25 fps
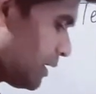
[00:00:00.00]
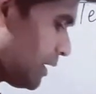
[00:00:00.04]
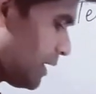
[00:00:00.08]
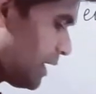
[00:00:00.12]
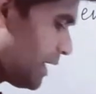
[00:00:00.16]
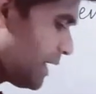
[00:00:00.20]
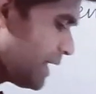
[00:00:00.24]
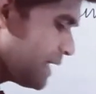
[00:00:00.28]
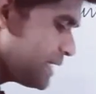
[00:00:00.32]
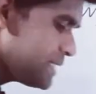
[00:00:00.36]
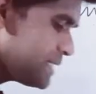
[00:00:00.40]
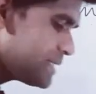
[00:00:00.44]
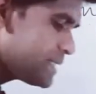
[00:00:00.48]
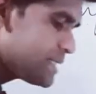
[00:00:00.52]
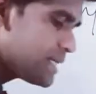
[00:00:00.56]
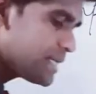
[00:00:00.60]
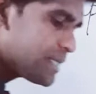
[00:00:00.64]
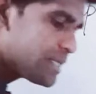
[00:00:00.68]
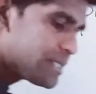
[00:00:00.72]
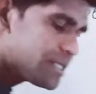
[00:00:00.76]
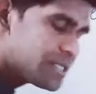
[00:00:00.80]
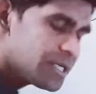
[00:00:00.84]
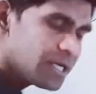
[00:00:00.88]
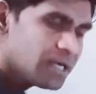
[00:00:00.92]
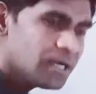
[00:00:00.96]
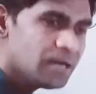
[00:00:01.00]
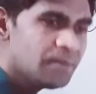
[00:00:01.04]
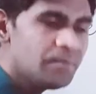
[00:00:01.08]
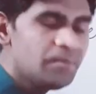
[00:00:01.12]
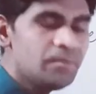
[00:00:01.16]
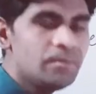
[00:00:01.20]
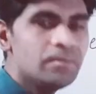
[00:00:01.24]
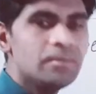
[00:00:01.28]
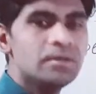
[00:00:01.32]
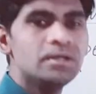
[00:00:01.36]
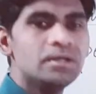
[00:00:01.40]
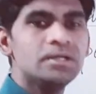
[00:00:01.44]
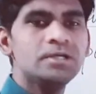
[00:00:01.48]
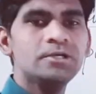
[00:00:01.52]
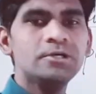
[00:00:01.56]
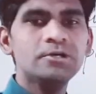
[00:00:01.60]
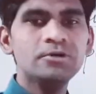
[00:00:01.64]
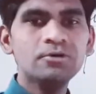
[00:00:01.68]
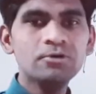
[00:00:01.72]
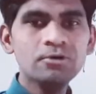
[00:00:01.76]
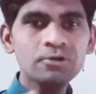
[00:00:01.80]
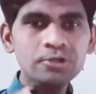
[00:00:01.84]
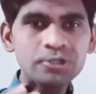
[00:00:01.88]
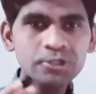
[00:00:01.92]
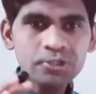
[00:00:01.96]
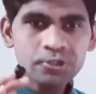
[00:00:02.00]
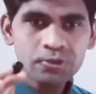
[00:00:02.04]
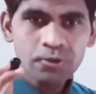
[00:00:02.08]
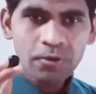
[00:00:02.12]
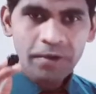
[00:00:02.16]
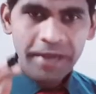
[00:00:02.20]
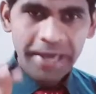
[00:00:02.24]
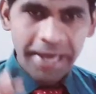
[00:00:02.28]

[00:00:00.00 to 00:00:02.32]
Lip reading: is the term used to